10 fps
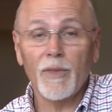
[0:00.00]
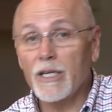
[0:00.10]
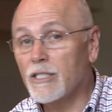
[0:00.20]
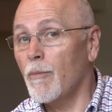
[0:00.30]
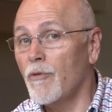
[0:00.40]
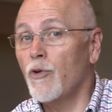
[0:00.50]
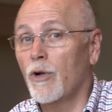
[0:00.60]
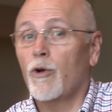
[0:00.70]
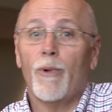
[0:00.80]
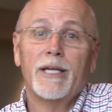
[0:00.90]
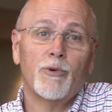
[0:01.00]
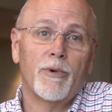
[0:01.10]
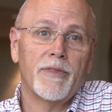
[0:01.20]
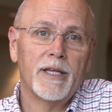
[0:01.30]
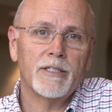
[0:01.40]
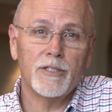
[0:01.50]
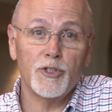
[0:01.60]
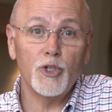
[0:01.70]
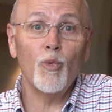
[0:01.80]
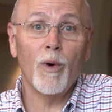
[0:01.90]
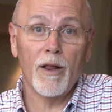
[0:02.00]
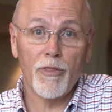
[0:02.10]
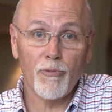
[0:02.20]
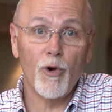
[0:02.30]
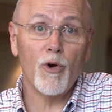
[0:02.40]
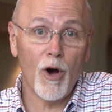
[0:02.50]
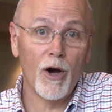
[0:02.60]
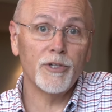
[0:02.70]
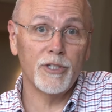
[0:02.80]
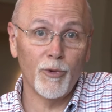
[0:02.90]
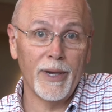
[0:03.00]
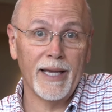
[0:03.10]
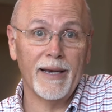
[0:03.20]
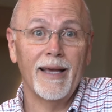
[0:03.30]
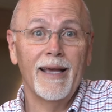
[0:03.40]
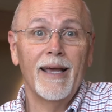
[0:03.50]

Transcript: Some of you are going to wrestle with this because you want to throw caution to the wind,